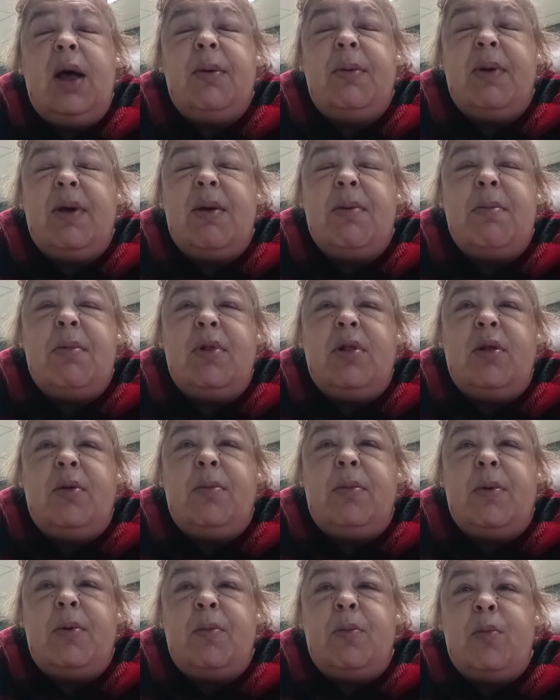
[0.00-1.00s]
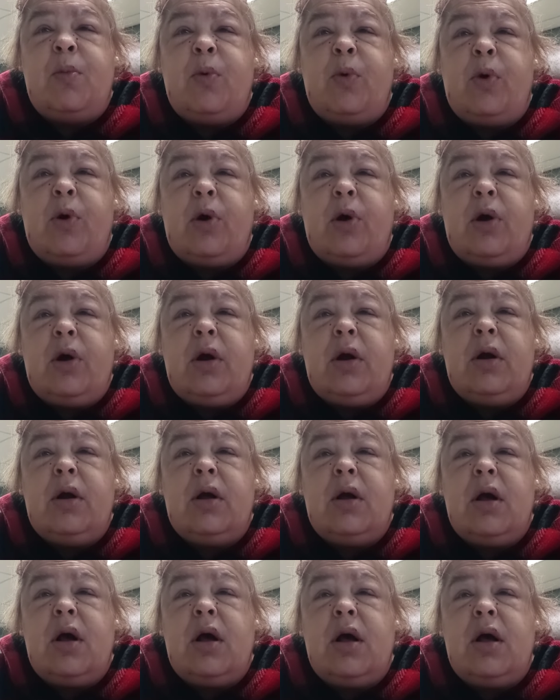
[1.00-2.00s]
I became a little bit more
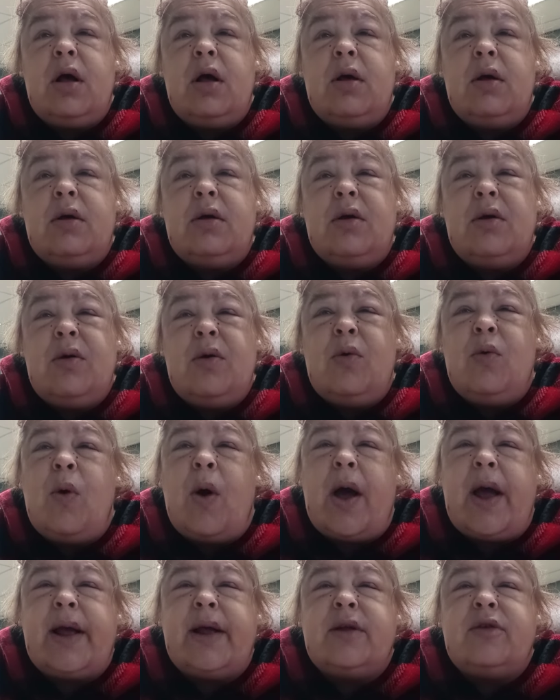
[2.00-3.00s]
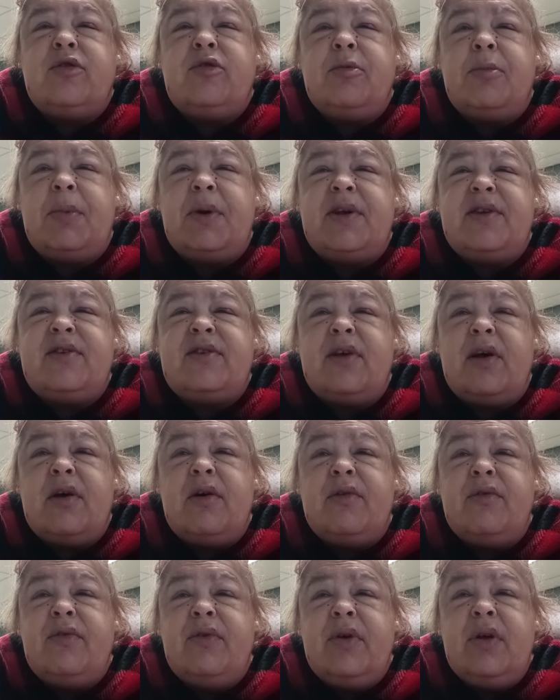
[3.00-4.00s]
uh, quiet into
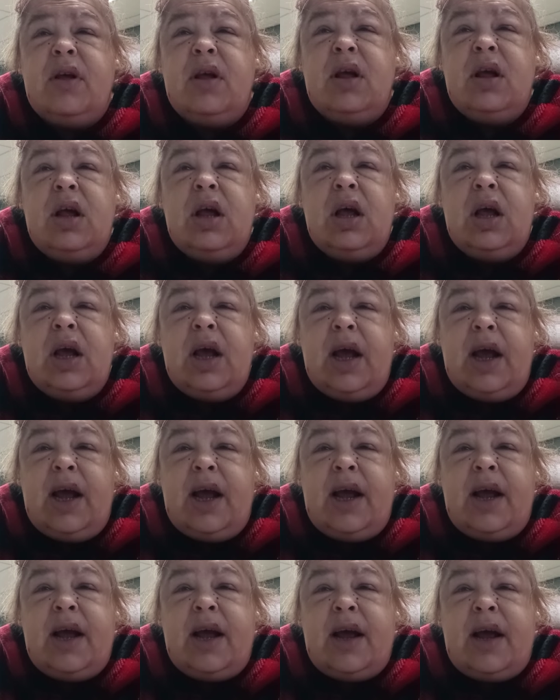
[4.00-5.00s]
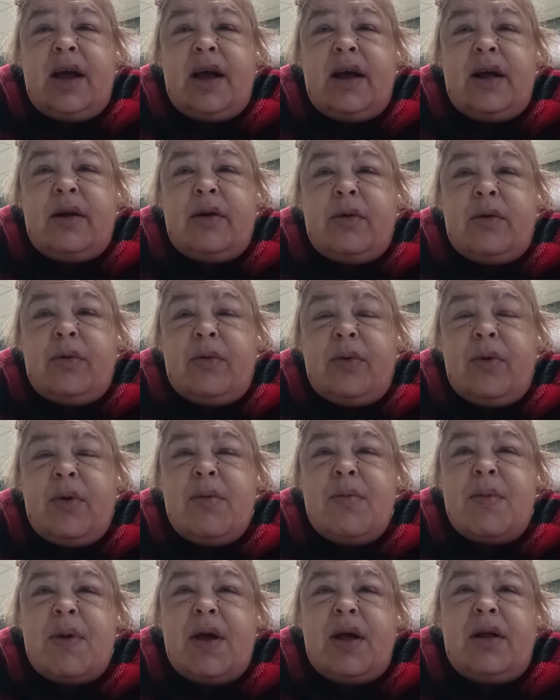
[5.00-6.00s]
myself and
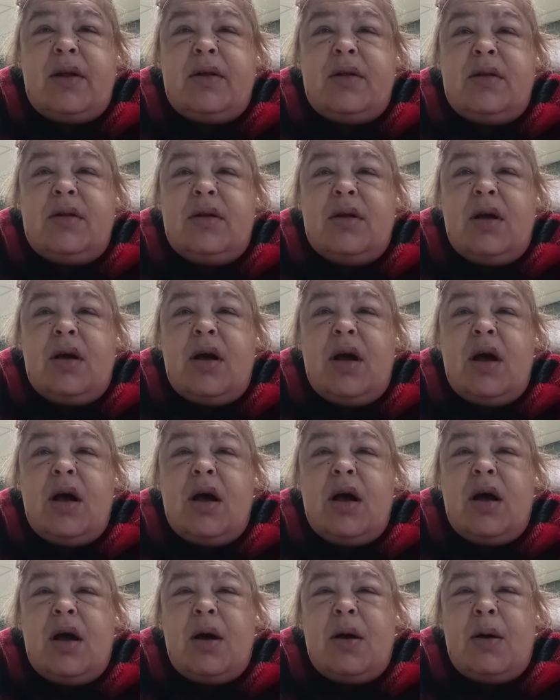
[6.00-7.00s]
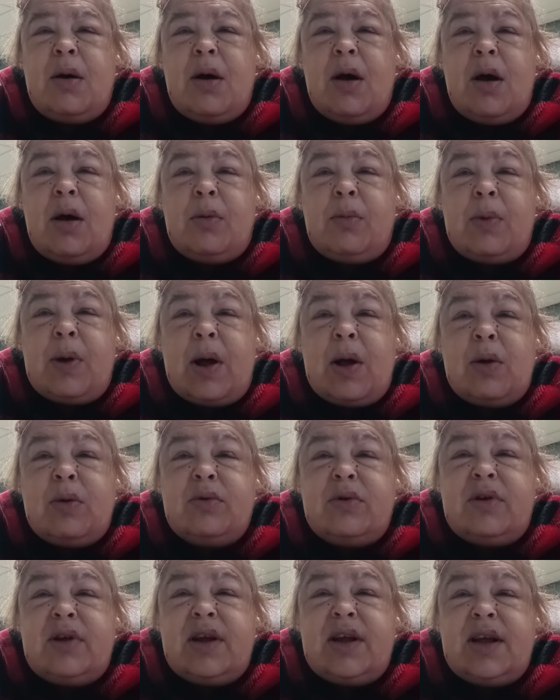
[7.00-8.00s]
remained uh,
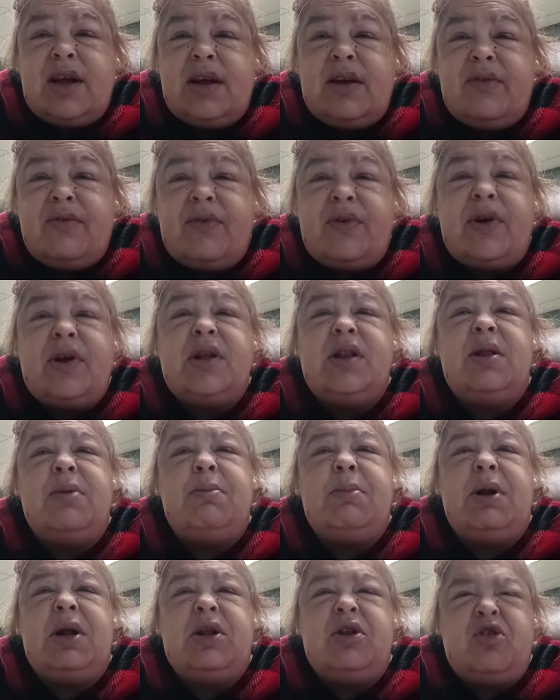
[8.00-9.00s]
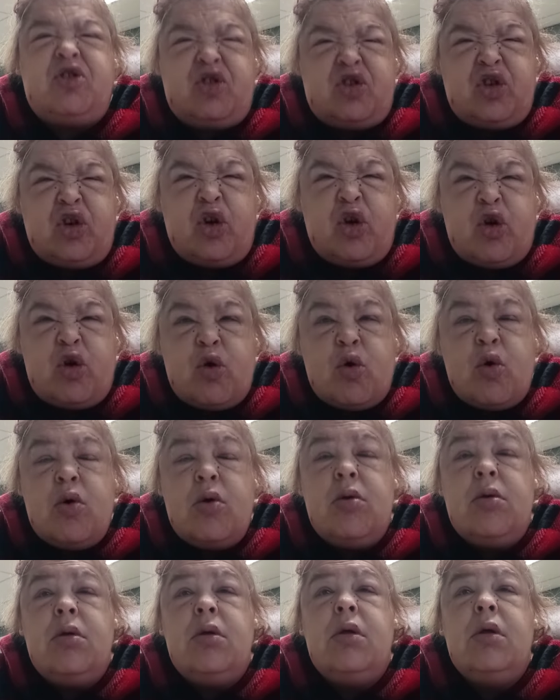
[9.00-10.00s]
around a very limited
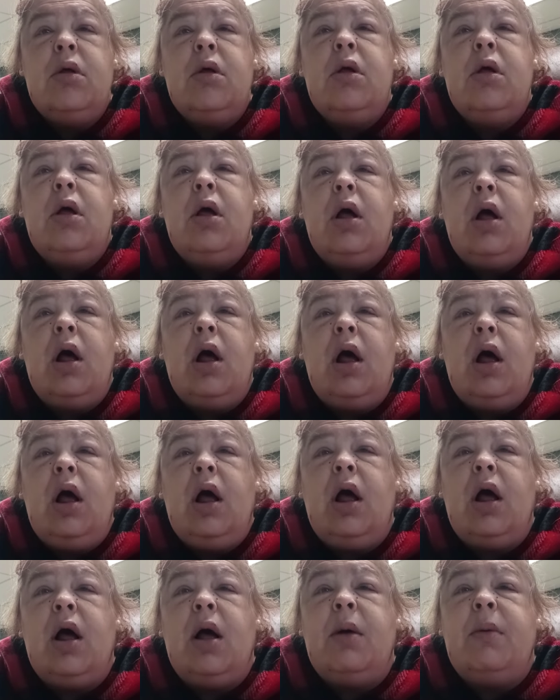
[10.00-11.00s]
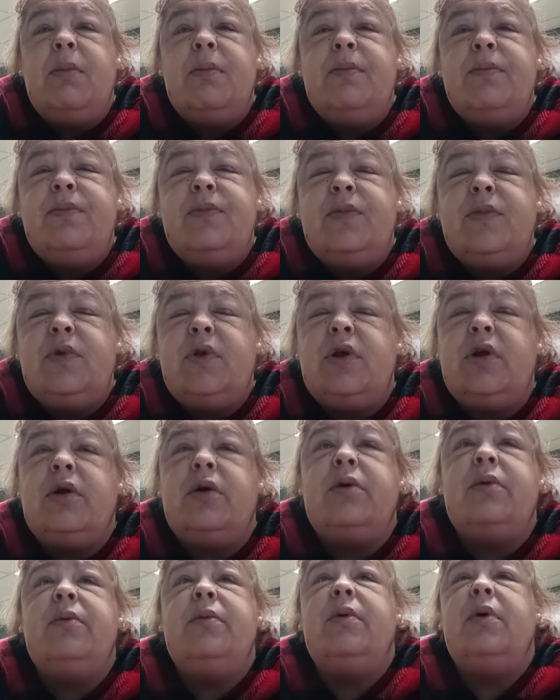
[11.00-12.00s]
circle, um, you
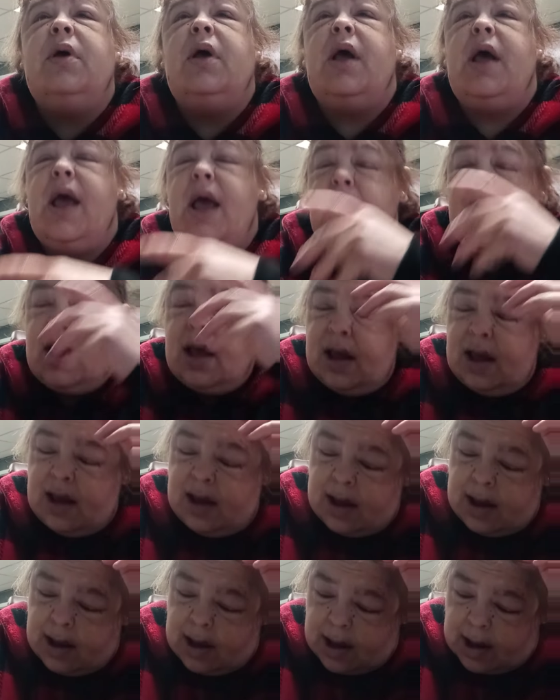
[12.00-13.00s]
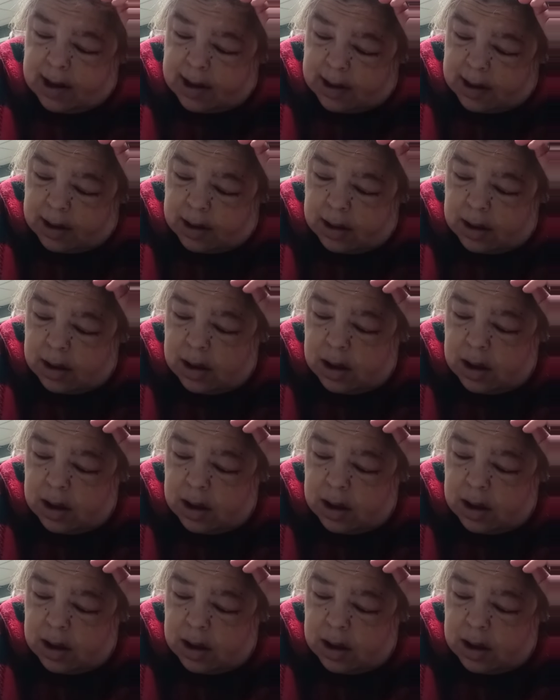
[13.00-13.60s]
know, and